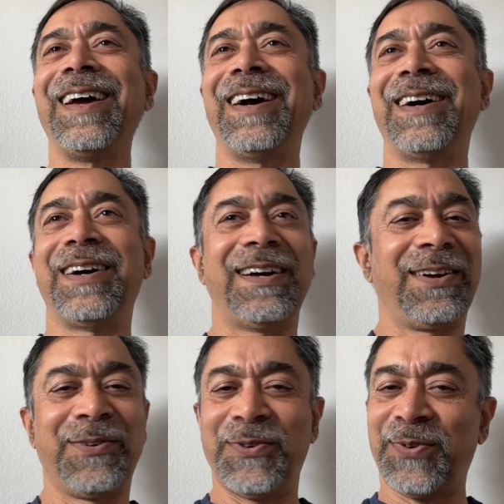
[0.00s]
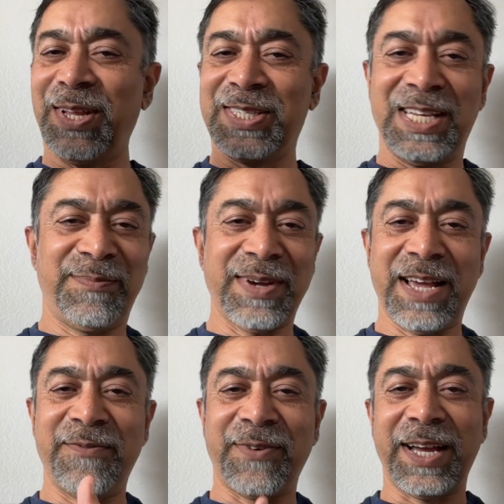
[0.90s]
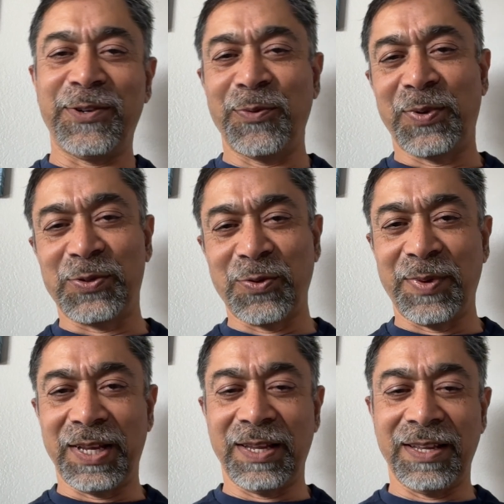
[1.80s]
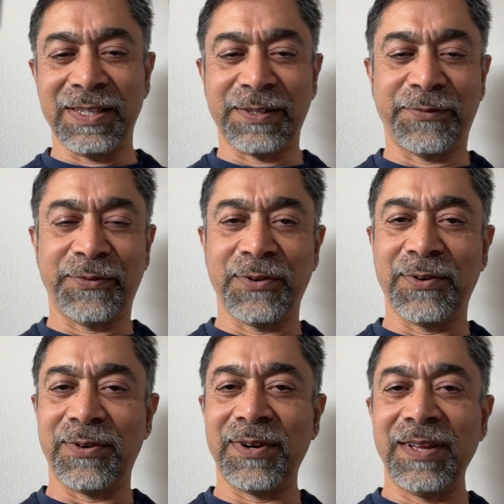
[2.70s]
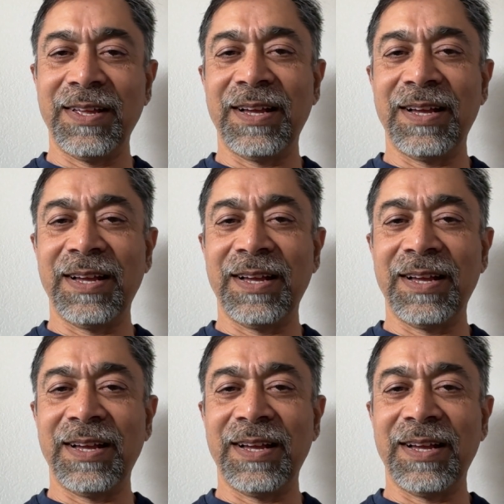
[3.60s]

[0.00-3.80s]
a good reasoning behind why 2 plus 2 is a 4.